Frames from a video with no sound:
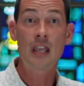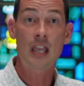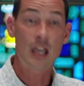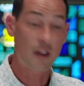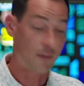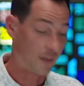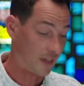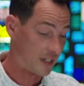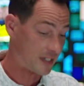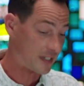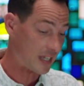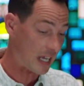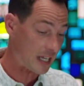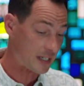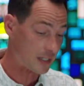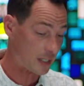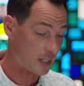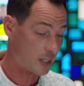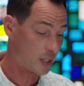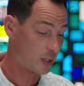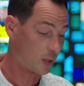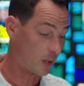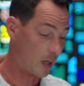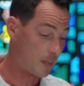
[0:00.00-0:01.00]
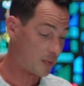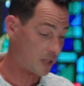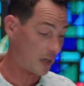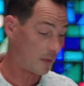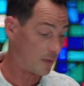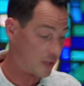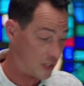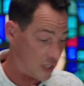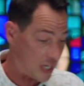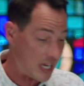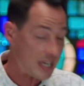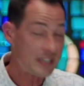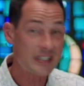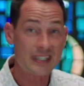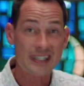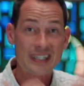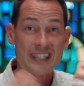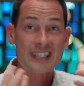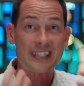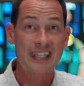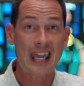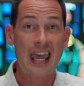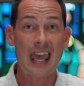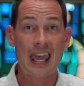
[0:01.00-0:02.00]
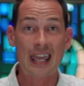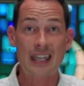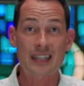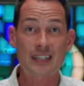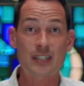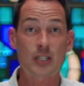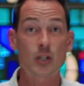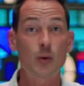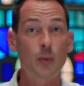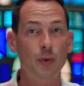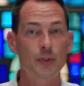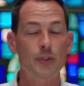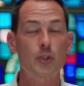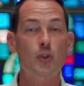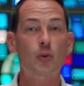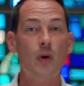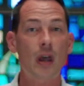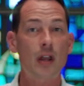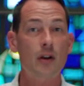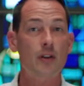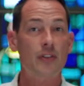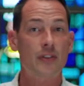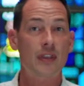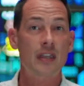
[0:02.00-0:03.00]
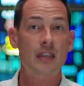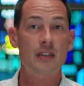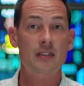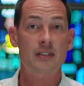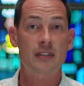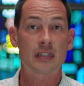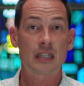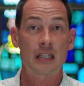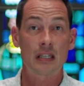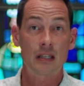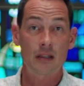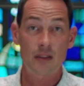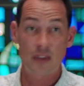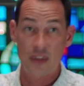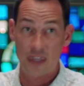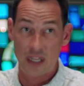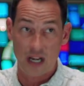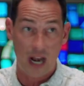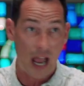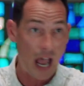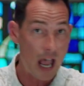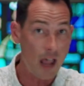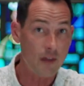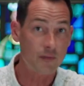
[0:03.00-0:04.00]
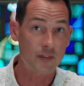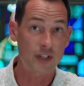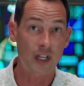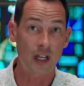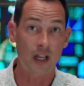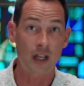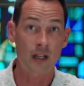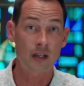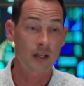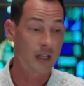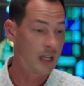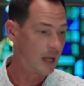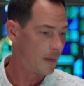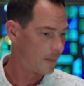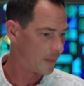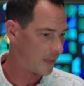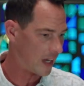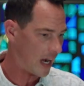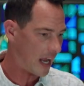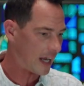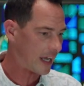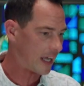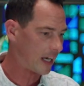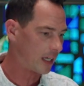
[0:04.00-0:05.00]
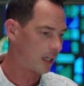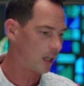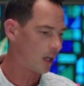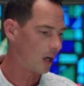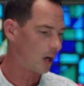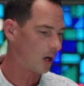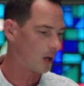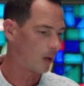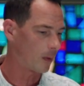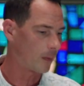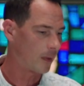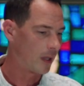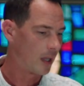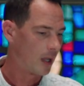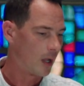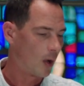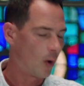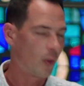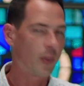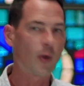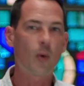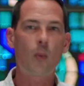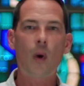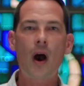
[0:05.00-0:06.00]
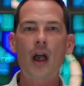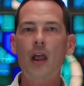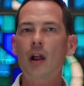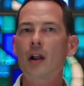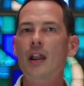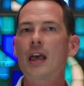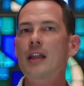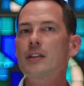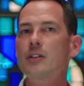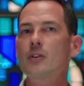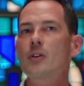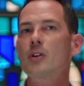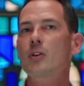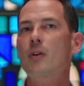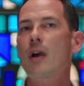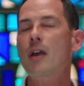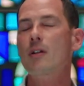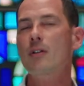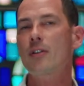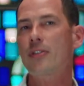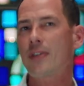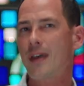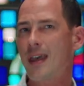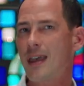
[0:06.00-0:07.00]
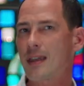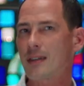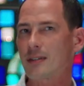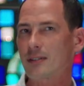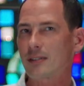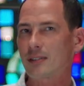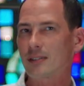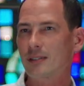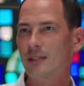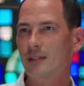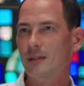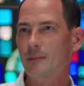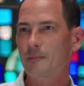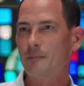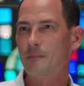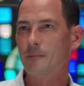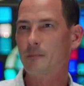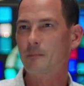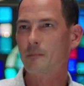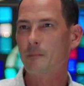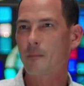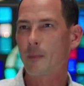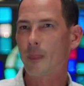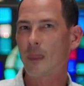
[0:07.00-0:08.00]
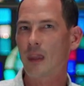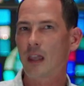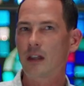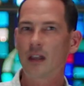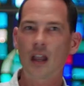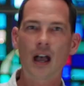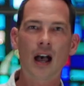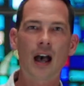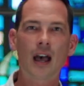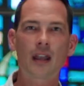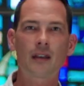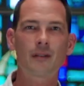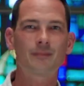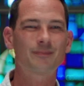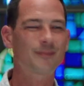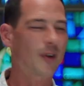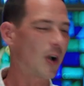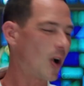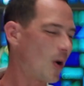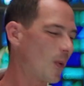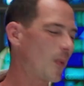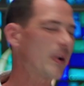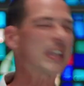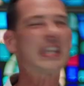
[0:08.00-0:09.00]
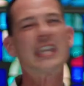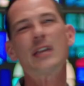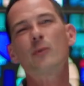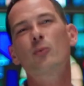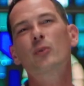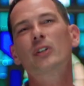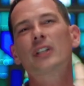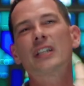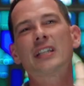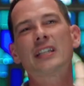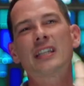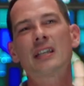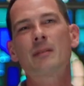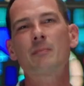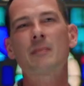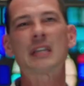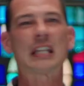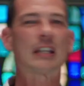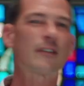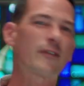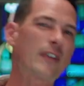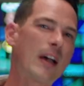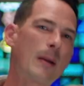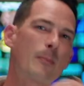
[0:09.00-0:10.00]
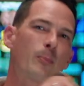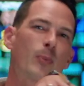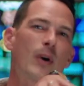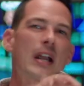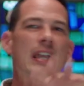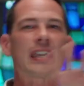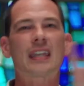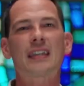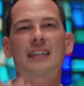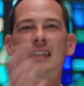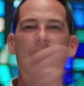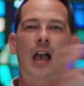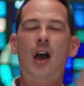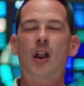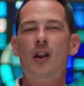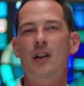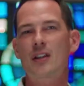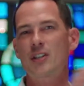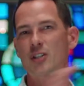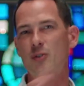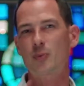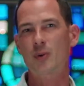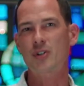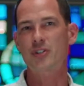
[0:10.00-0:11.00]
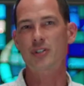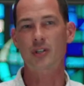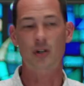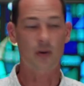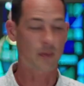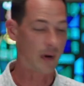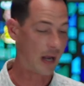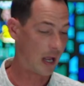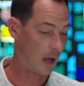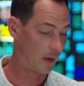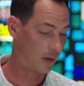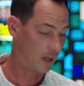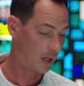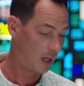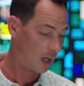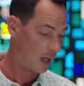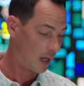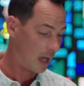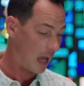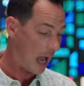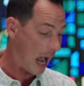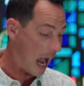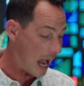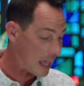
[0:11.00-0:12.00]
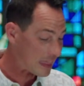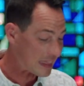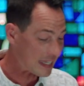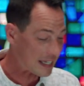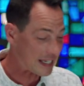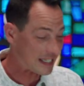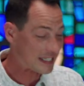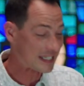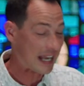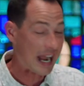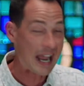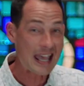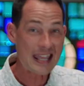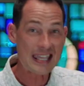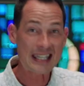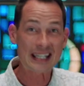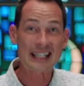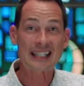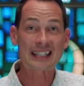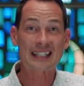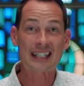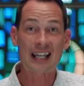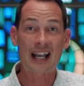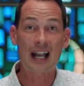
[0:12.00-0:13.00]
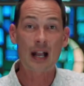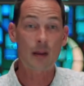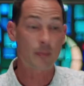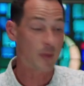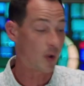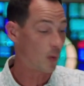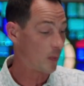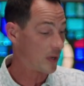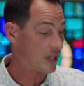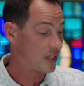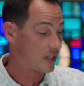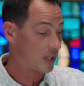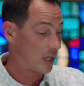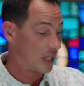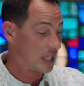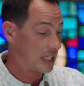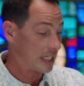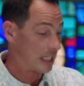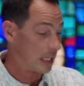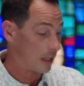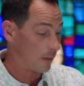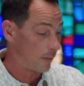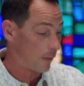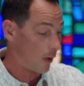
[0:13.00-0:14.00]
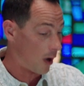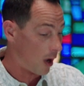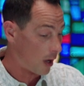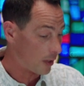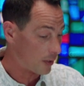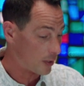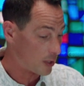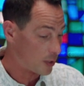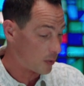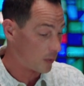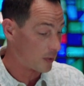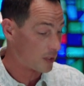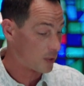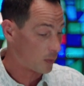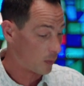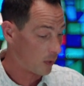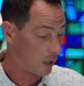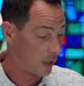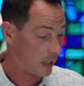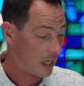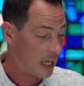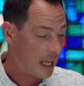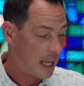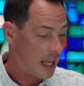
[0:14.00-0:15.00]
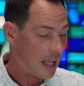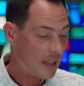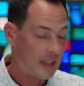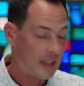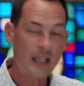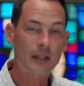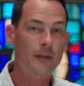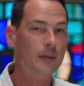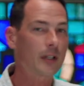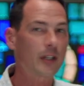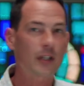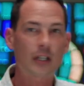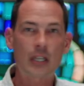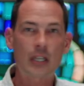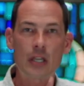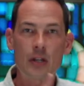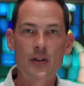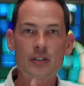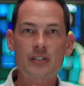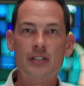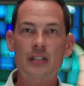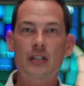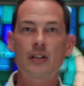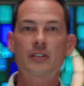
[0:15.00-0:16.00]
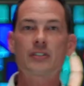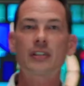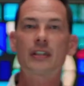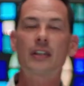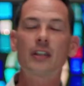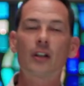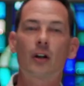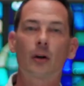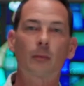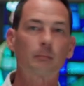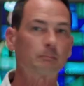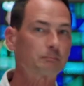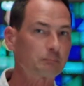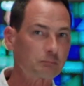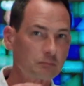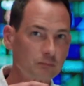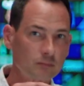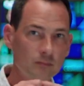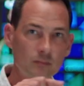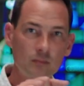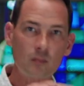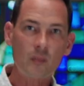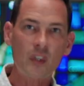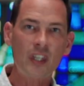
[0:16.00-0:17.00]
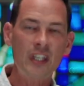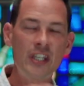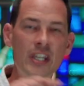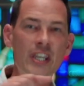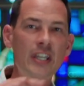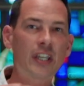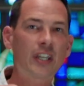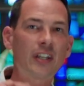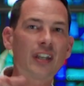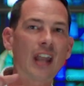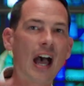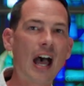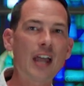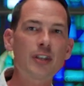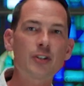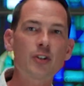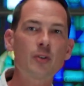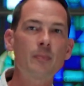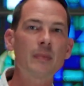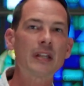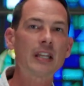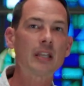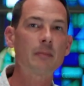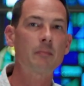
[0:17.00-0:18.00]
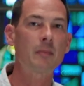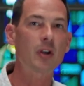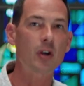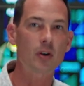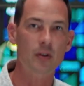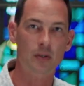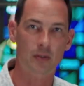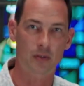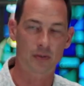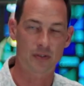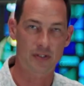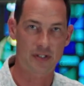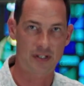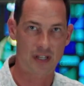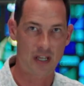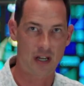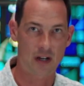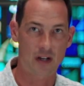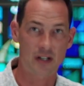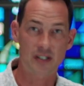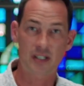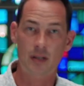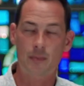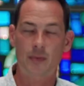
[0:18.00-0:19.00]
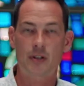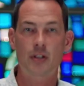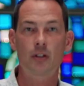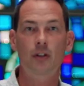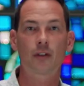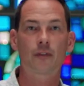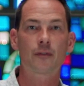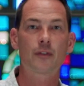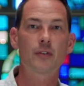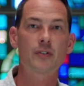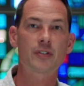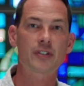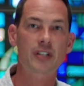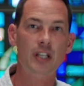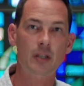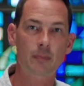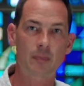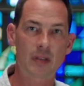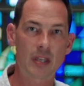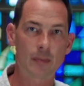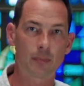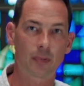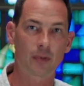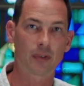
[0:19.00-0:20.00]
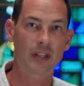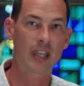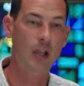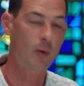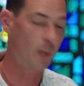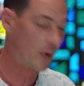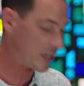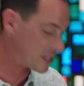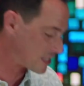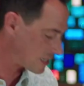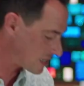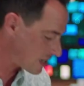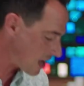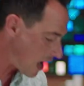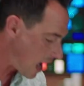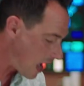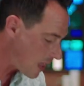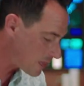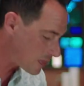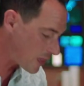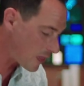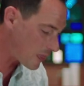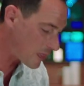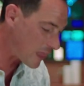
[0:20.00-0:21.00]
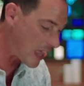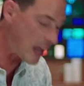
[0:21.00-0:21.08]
If it says in Scripture, if Jesus says you will do greater things than I've done, then I gotta go, then why aren't I doing greater things? Not, oh, well, he really didn't mean, if I break it down and I switch it around. I think it's time that we start to give honor to his word. Look, here's the deal. He could not do many miracles there except heal a few sick people. It was not that